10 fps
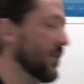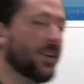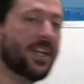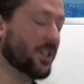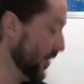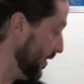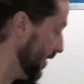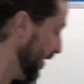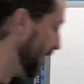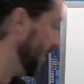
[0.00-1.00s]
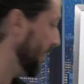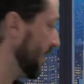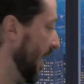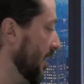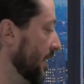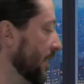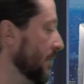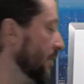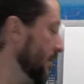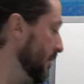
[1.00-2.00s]
your agency is
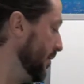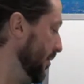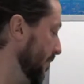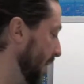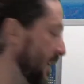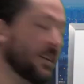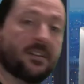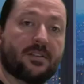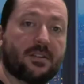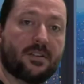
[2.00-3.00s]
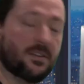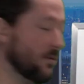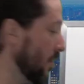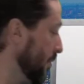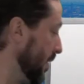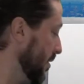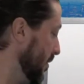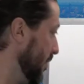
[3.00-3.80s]
scaling, your maintenance is growing.